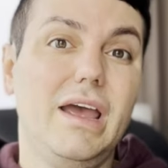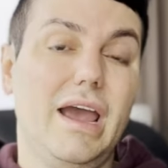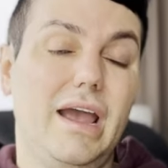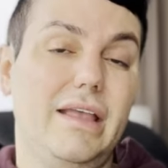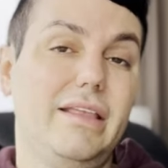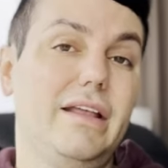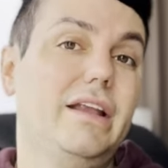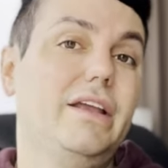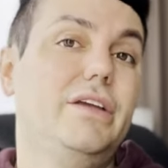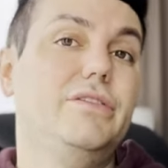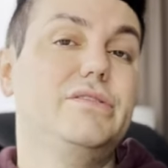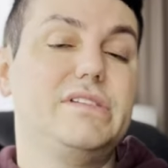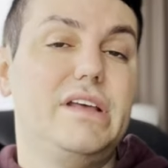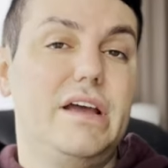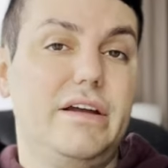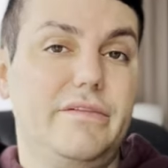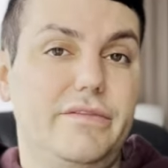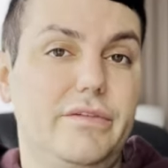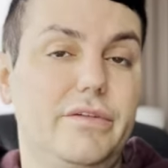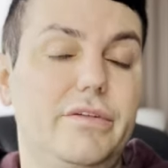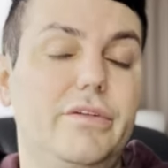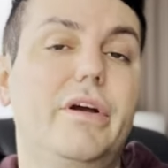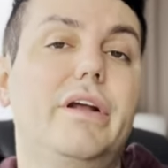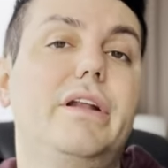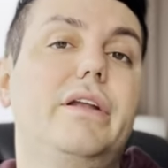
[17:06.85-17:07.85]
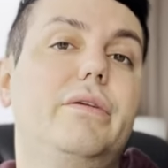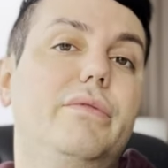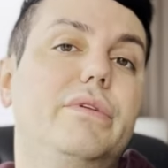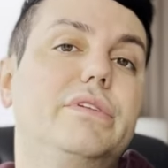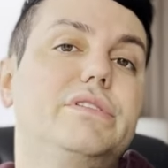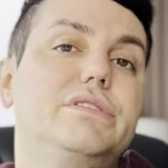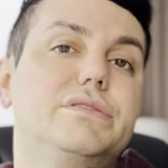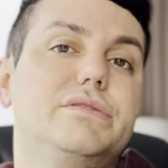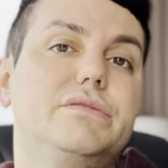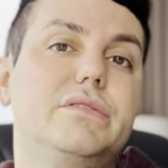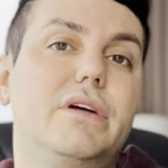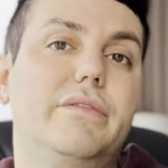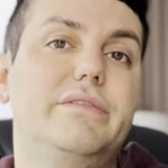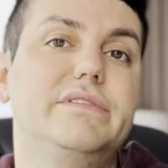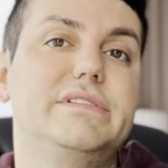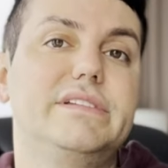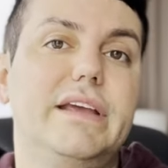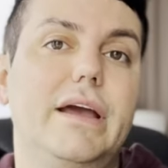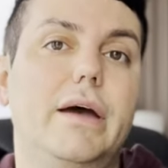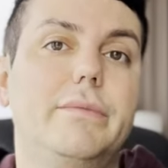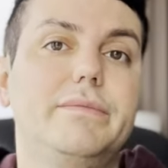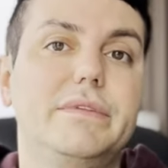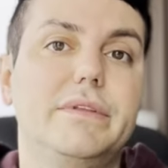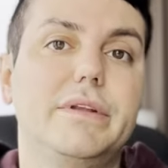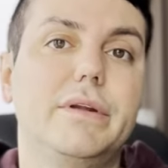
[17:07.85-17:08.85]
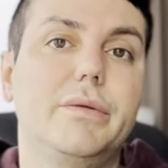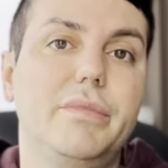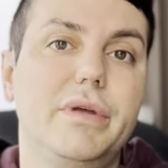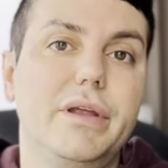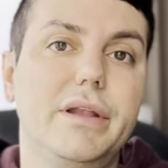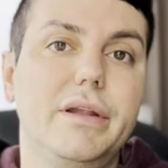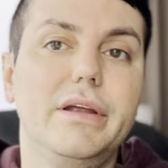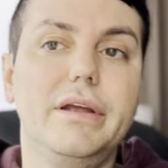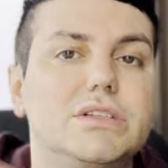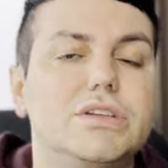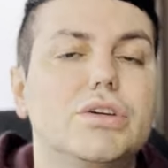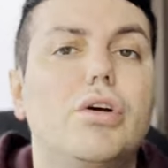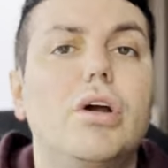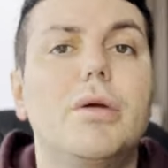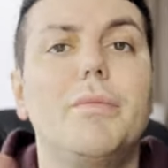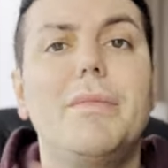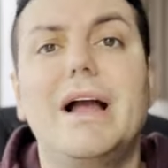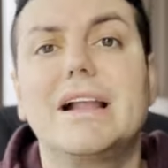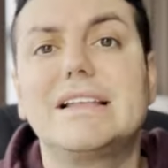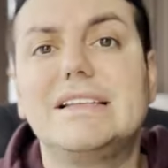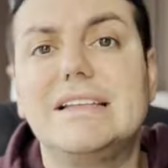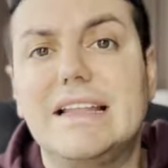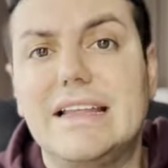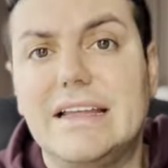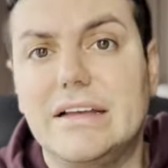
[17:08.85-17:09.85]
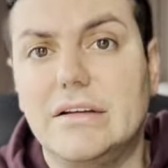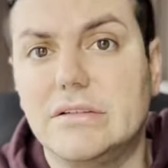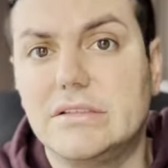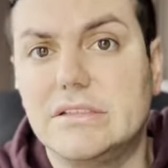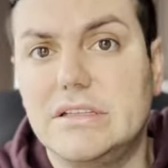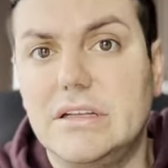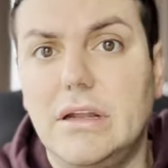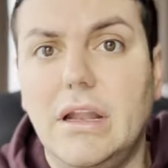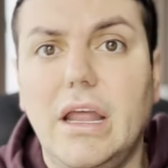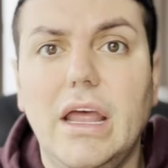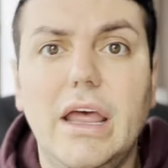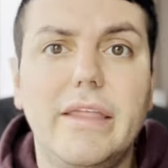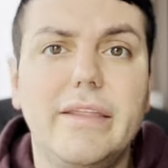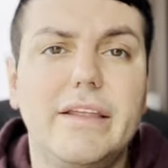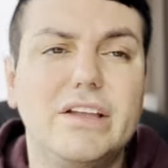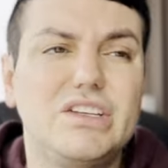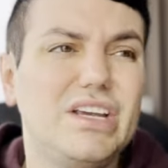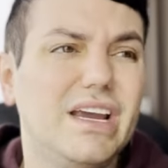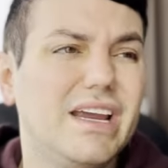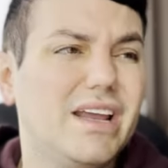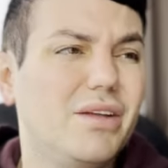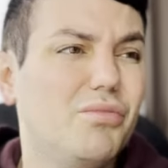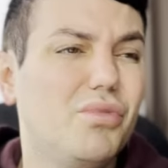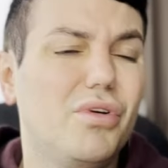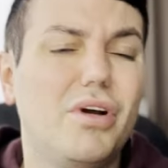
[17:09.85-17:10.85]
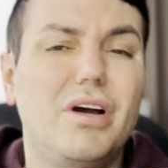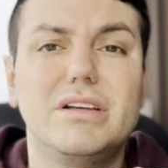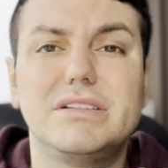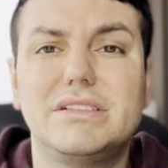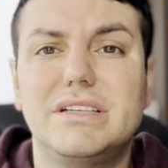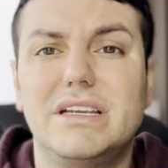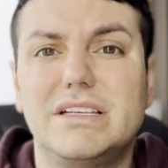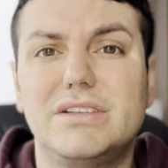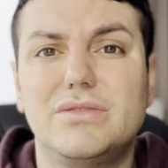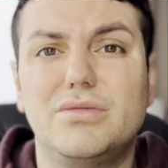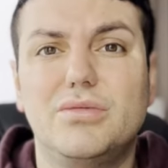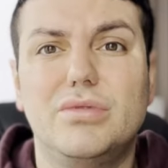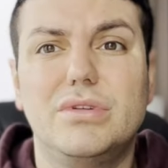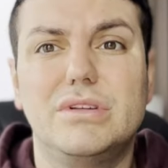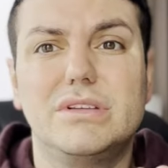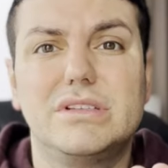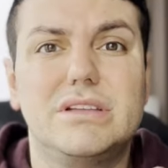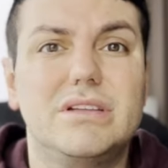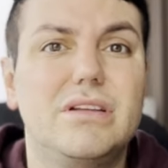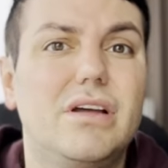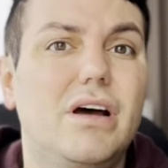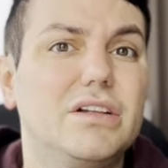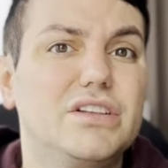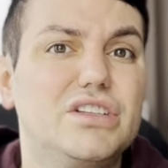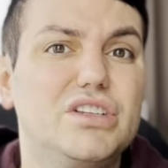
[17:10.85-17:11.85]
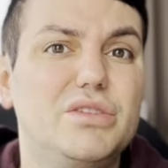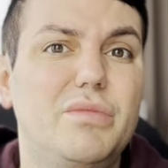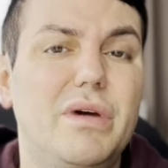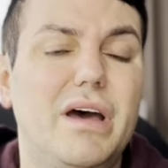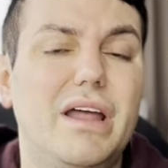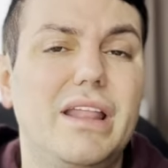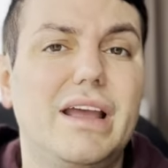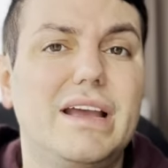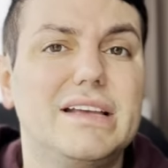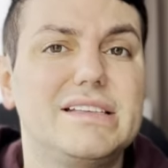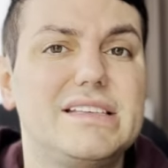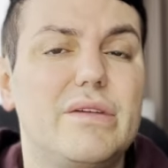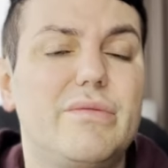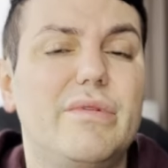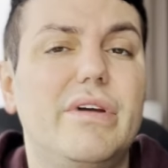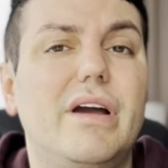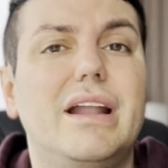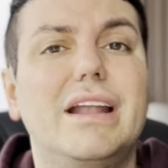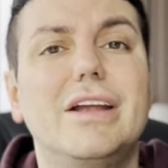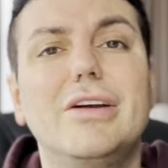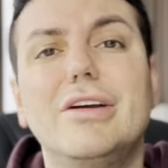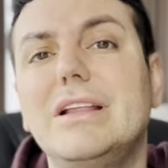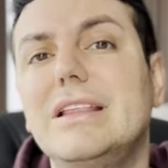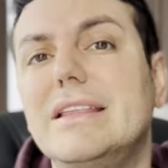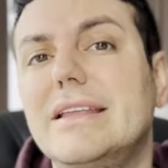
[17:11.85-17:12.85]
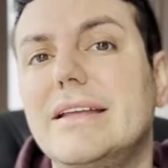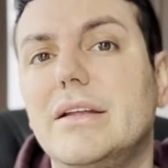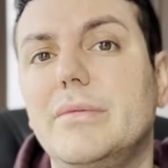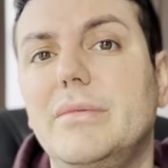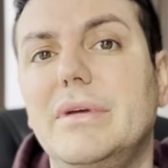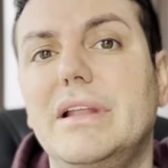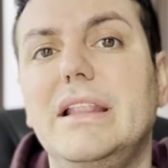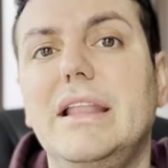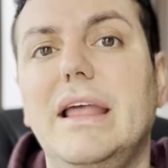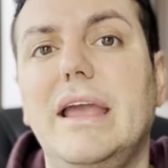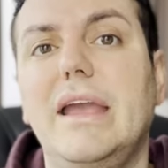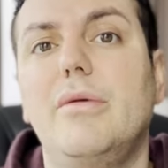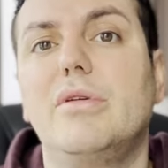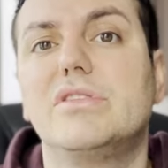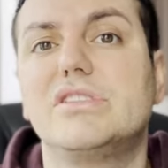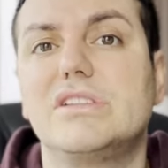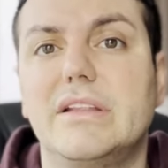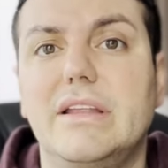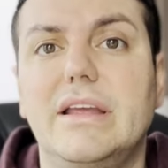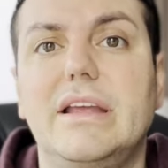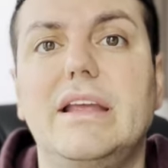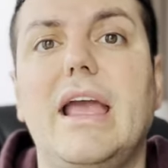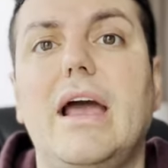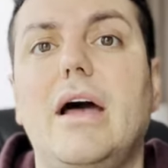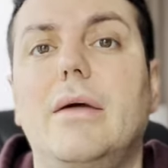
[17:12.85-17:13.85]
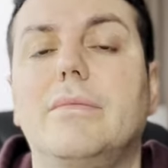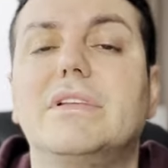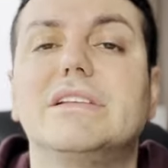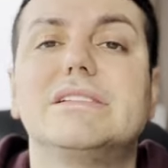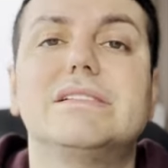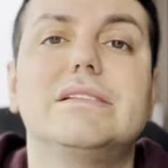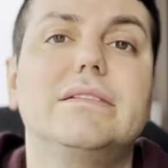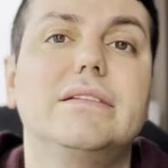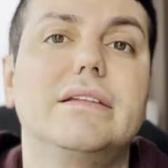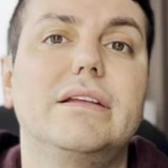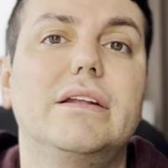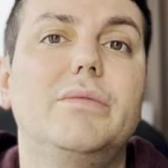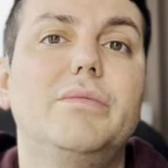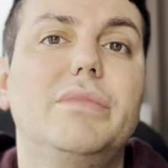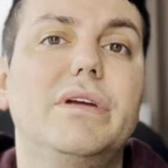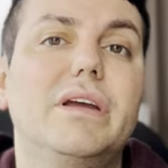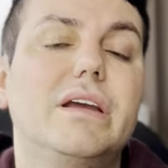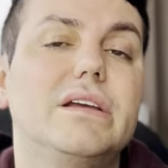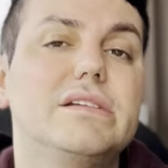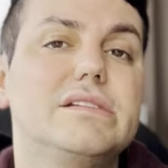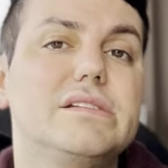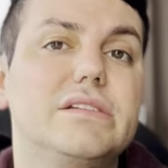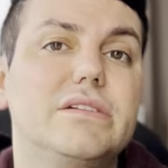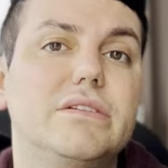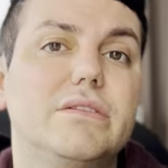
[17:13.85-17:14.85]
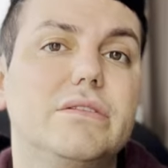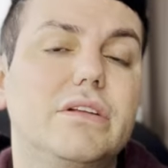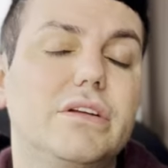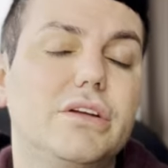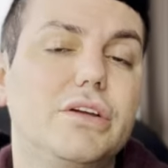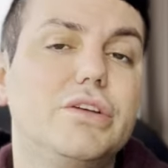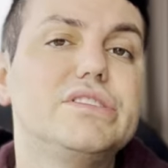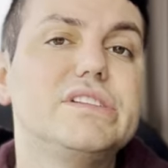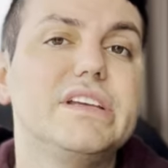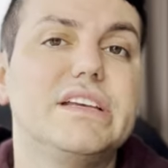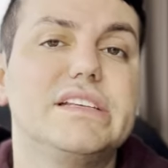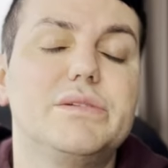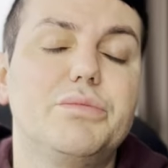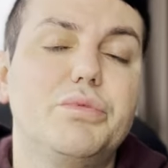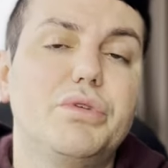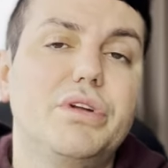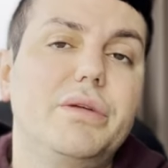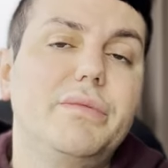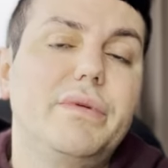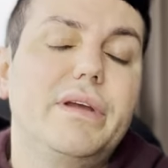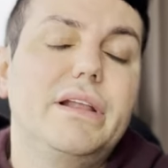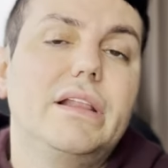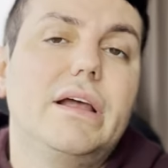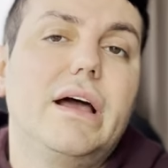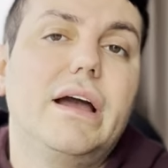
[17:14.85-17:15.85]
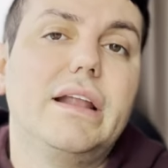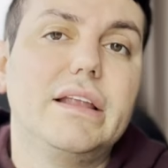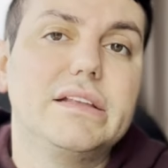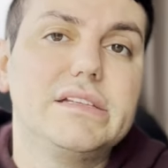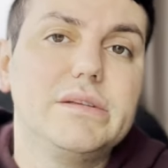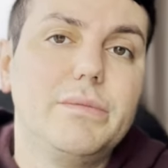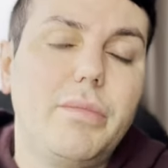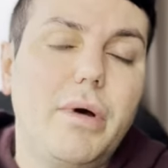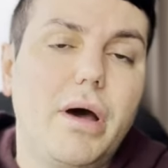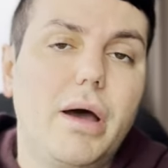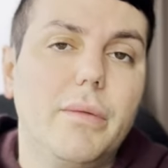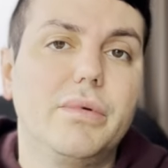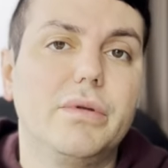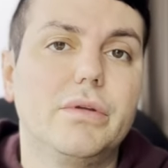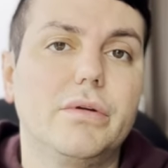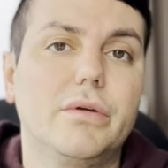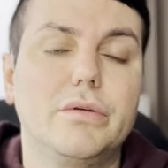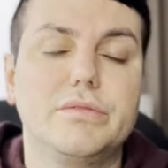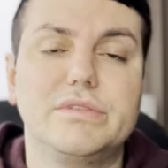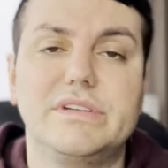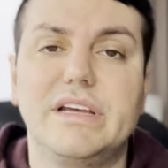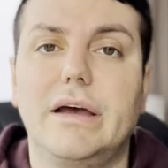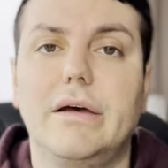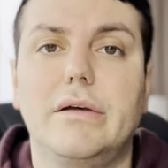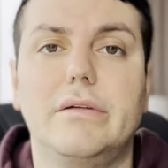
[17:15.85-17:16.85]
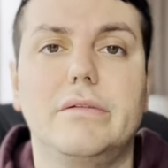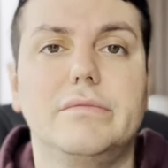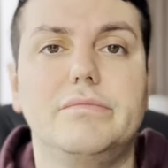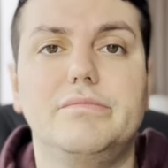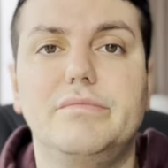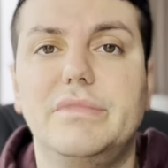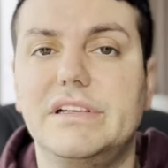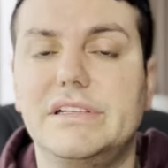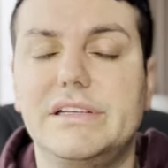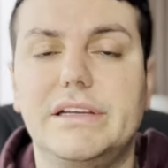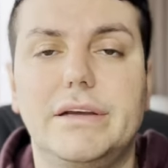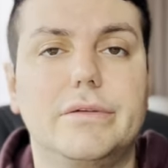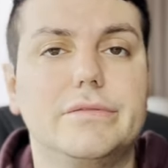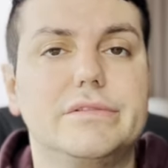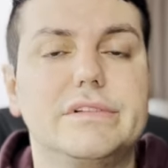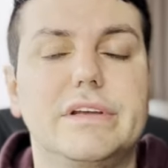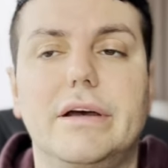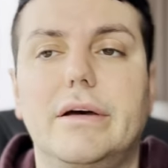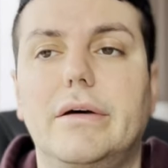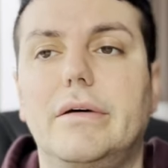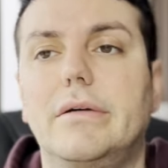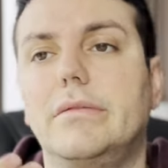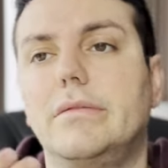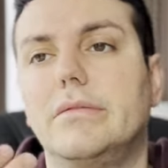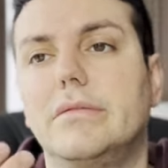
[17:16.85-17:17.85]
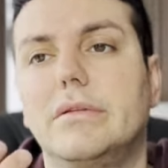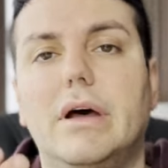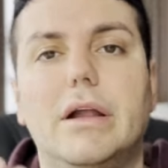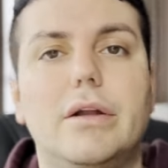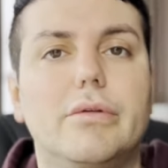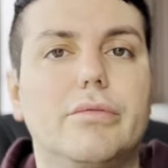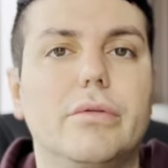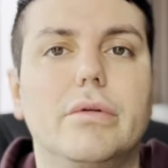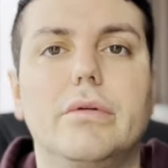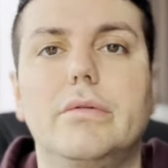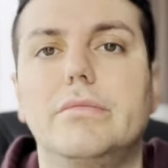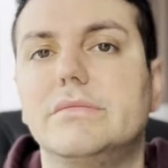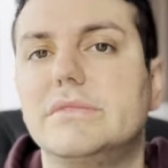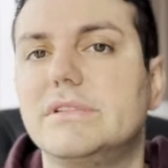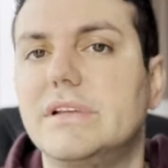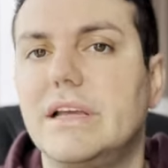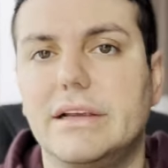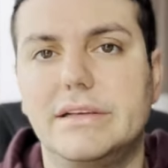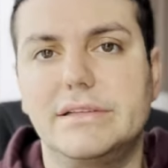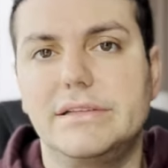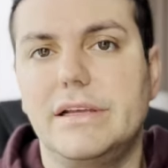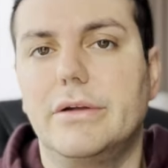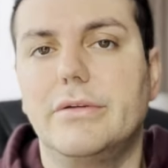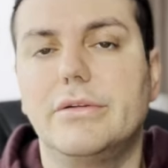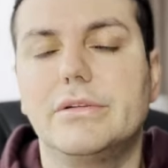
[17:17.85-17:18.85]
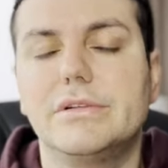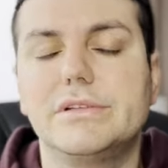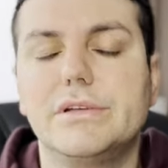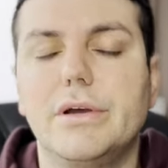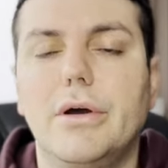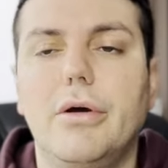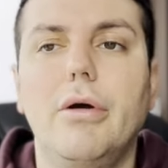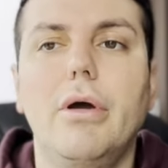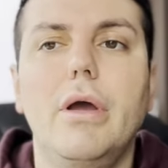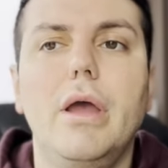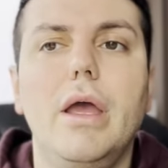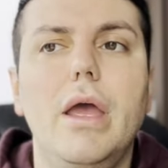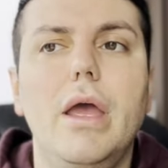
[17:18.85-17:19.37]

And then I used that food credit, which obviously helped a little bit. So going back to the Hilton, the check-in process was not too bad. Like I said, we got here a little bit late, which I think helped us a little bit because there usually is a pretty big line. It's a popular hotel, busy hotel, a lot of rooms, etc. So